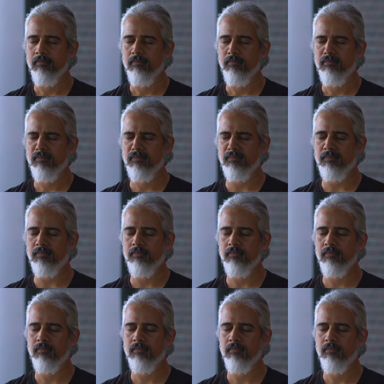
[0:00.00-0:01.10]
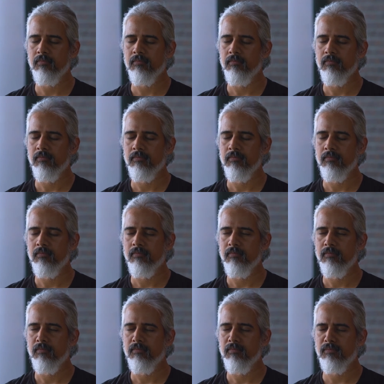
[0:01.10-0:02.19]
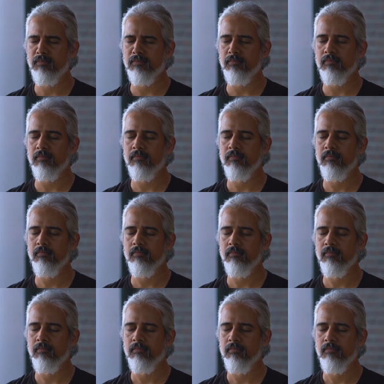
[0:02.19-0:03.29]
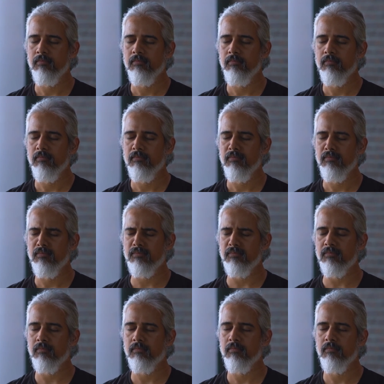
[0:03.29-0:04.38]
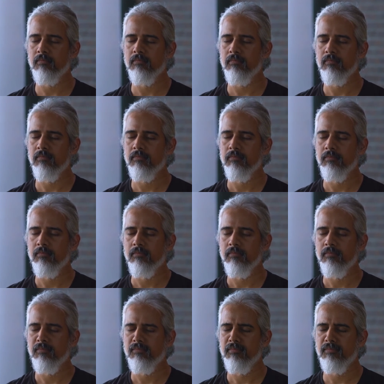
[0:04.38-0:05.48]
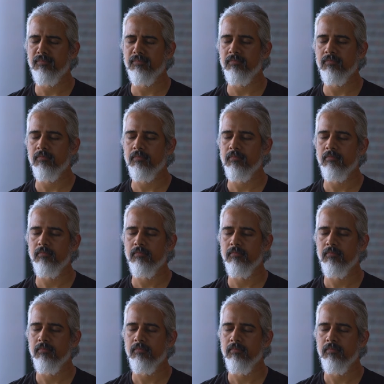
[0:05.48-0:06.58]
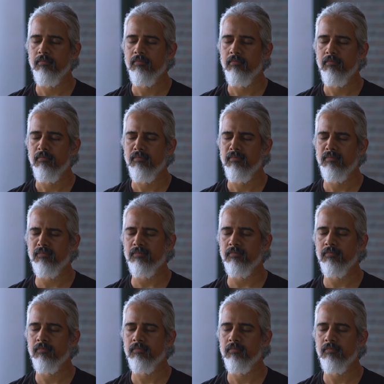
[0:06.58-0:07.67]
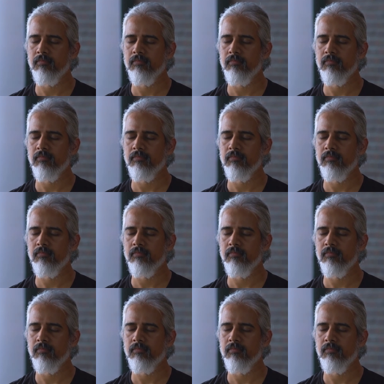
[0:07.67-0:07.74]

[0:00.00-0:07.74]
Nothing is said.